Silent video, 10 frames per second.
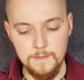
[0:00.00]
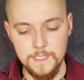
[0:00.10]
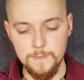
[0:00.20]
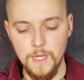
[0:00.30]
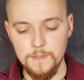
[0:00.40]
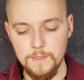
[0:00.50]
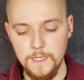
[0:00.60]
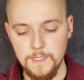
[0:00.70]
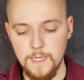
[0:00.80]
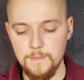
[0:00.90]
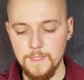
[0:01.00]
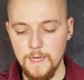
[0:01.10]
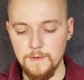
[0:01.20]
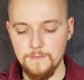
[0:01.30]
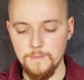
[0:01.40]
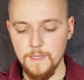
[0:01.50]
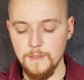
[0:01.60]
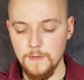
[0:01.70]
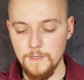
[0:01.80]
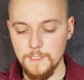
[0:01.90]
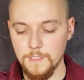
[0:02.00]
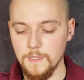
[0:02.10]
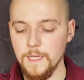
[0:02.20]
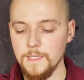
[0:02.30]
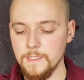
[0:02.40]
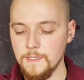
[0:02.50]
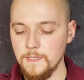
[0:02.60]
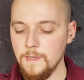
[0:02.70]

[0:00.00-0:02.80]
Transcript: A smaller light came down from the larger light.